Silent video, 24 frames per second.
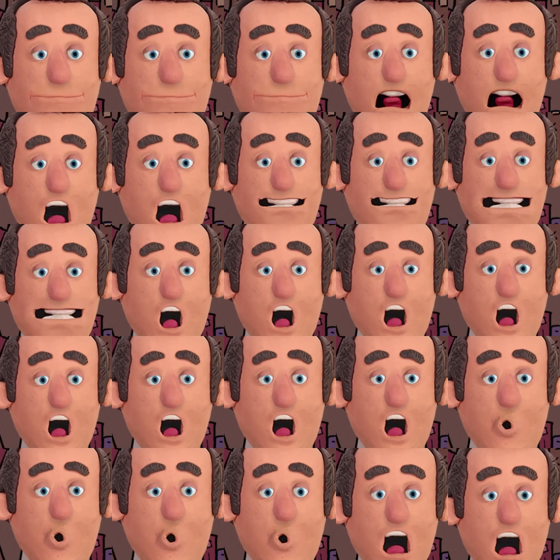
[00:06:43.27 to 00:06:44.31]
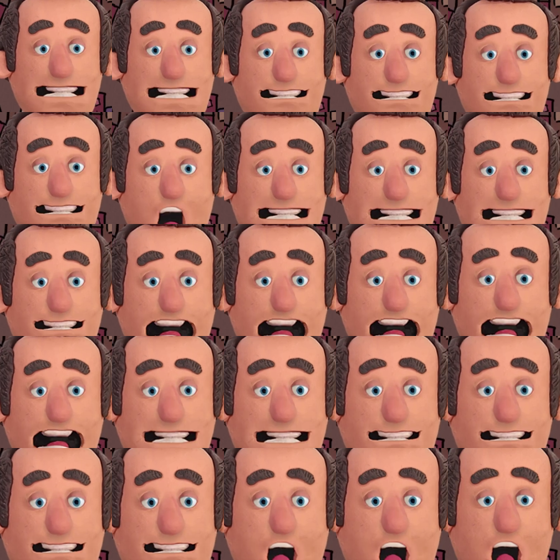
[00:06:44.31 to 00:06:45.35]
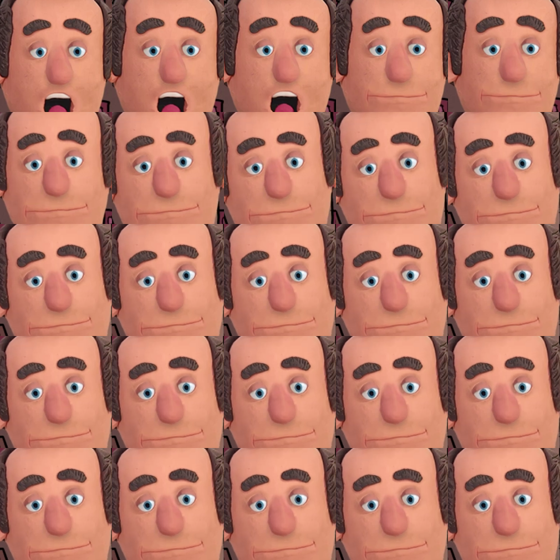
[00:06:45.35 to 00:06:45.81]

that no one can answer.